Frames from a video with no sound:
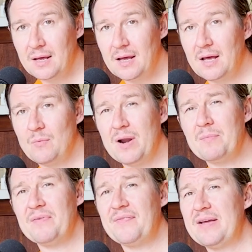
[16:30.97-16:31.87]
Yeah. One of
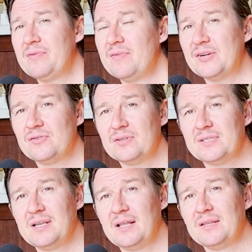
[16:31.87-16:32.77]
my favourite restaurants
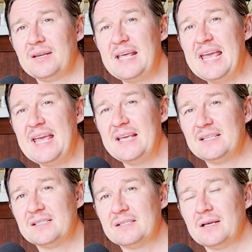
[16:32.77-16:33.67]
in London
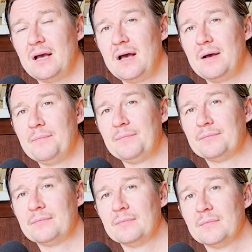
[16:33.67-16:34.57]
is
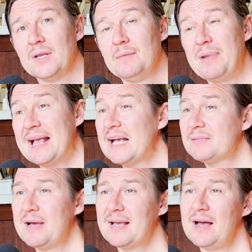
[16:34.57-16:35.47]
Black Axe
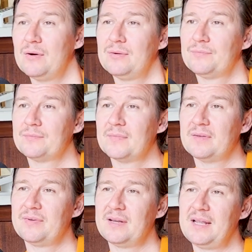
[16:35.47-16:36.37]
Mangal.
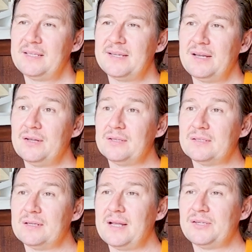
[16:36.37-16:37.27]
I think Lee
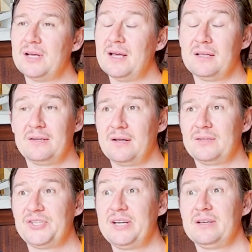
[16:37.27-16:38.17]
Tiernan's a
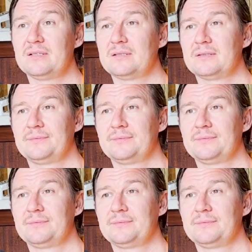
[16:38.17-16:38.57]
genius.